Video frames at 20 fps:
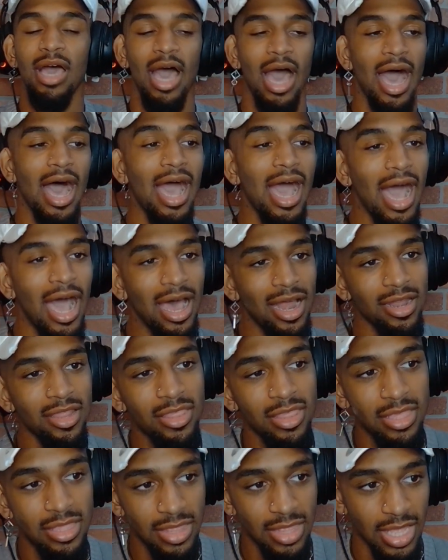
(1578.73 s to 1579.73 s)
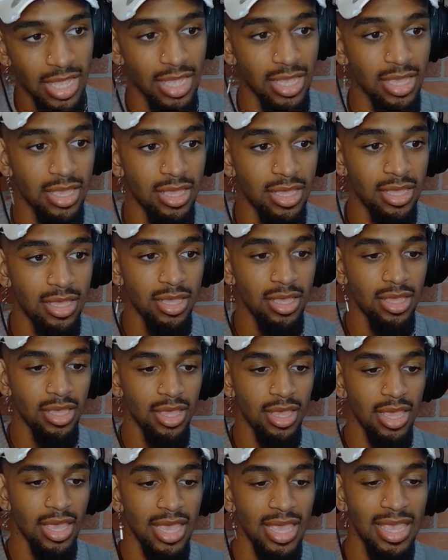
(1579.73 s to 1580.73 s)
I honestly think
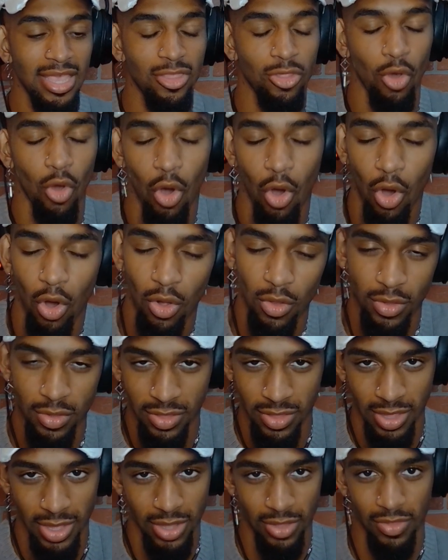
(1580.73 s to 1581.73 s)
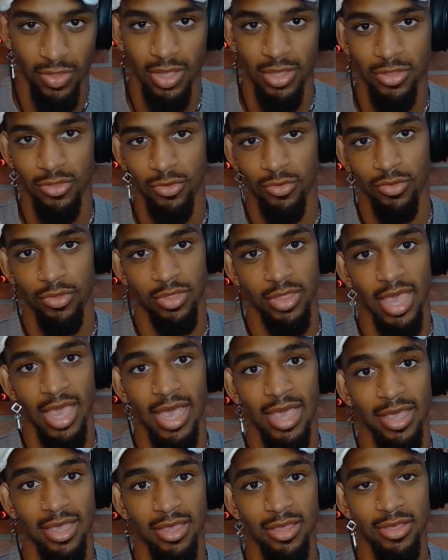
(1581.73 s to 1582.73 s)
it's all a psychological
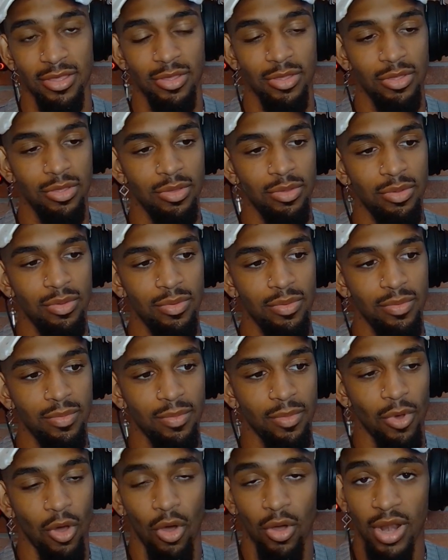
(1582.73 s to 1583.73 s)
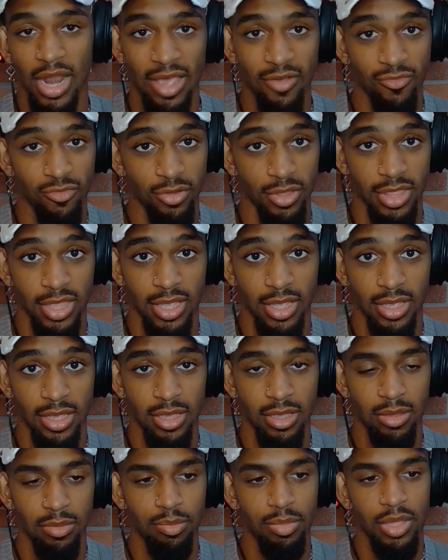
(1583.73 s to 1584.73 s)
attack on everything,
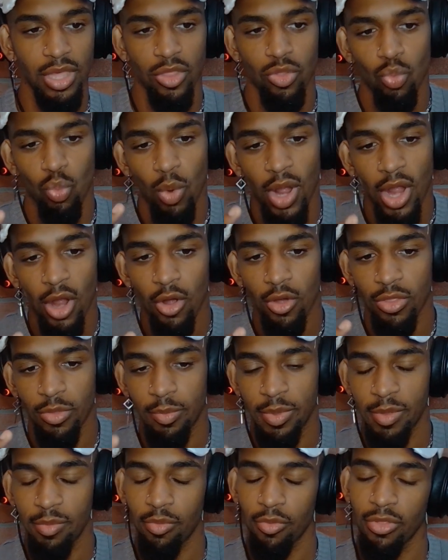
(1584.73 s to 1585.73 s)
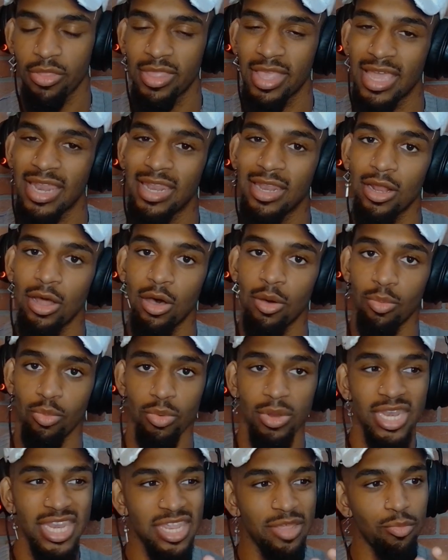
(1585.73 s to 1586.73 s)
because where are the people standing up?
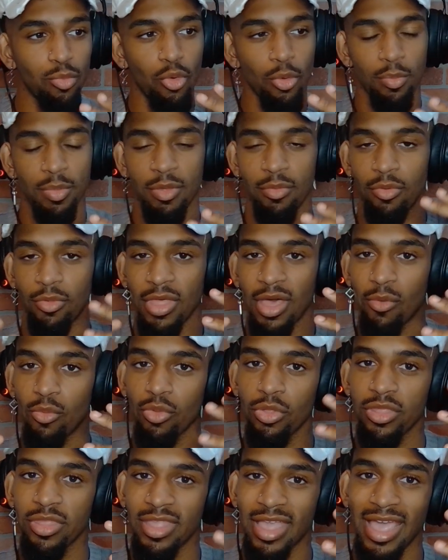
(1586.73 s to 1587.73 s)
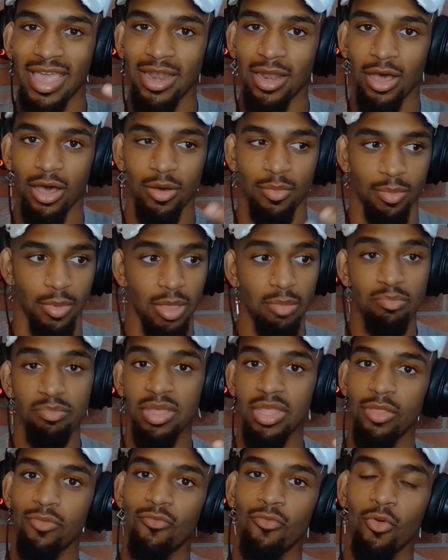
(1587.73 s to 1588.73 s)
We need more people that will stand up and
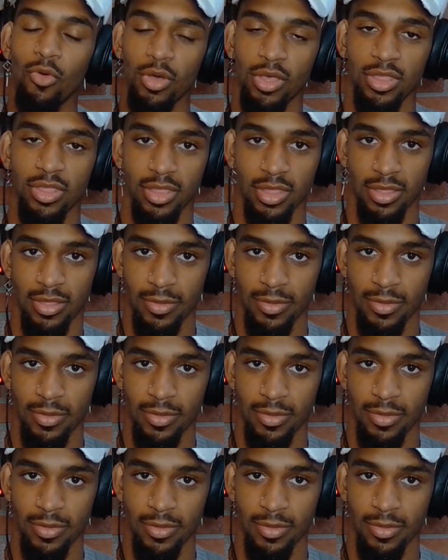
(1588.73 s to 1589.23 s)
be the voice.